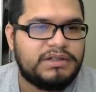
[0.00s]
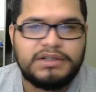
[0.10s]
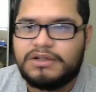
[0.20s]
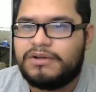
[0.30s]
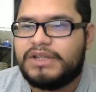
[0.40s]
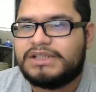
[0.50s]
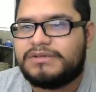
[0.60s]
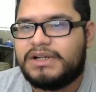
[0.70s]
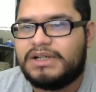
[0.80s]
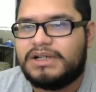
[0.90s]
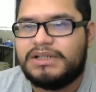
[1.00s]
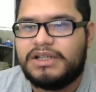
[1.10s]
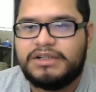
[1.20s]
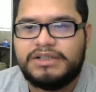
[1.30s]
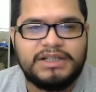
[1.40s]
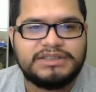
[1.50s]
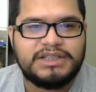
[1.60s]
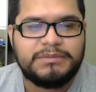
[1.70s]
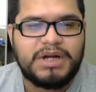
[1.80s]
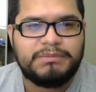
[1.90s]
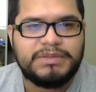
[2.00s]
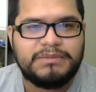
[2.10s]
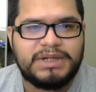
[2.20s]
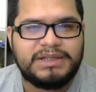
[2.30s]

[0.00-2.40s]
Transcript: oh, that's right. Another thing that's going to pop up. I